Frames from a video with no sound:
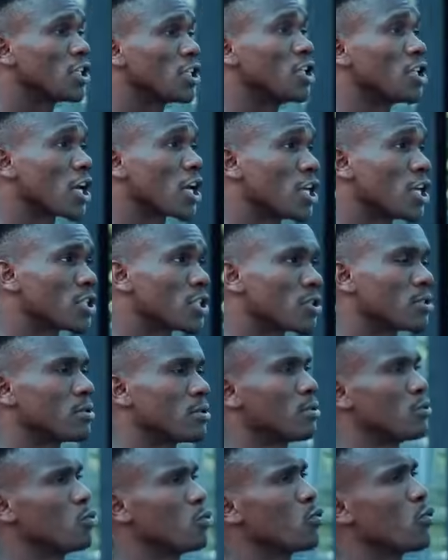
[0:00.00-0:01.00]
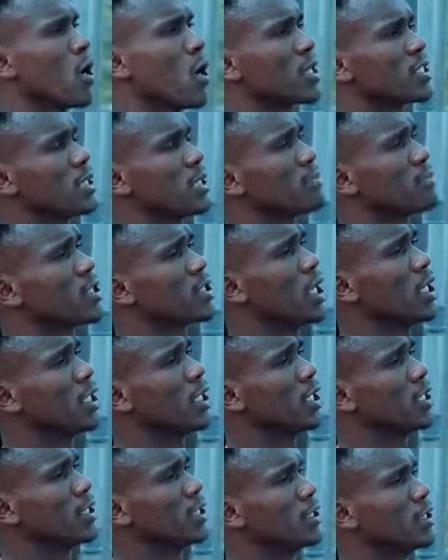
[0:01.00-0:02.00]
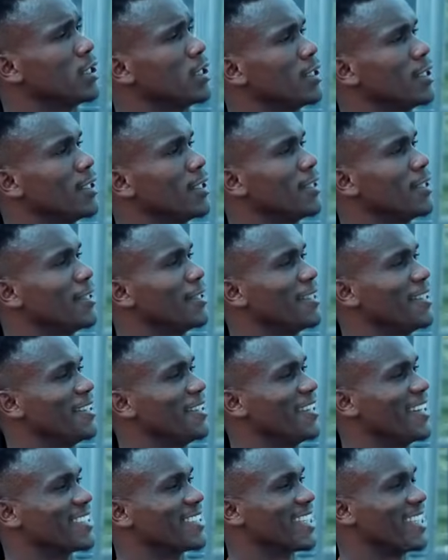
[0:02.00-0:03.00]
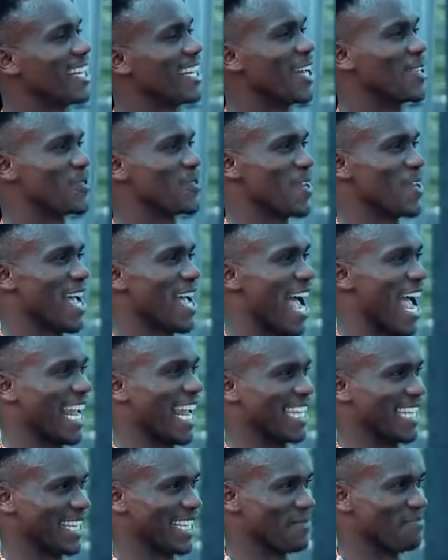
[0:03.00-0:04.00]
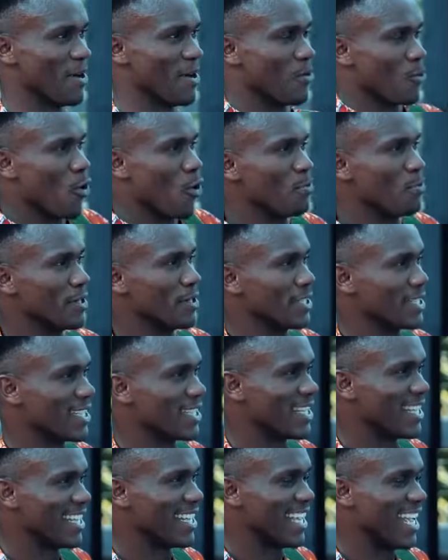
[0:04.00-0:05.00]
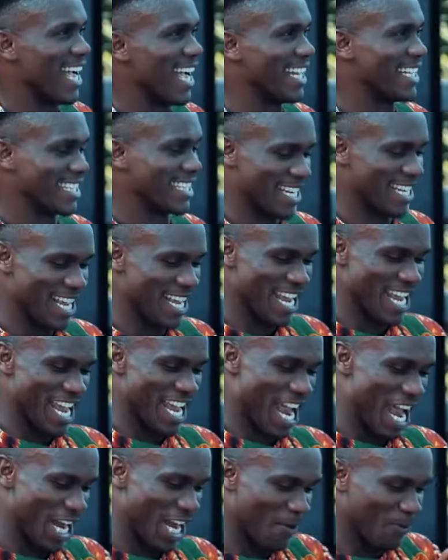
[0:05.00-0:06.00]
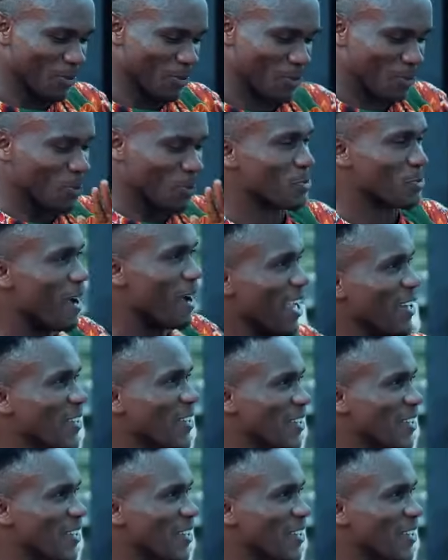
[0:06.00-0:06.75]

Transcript: the rest will go as empty handed. You understand? That's where I, Ikemba, will come in. And I will choose my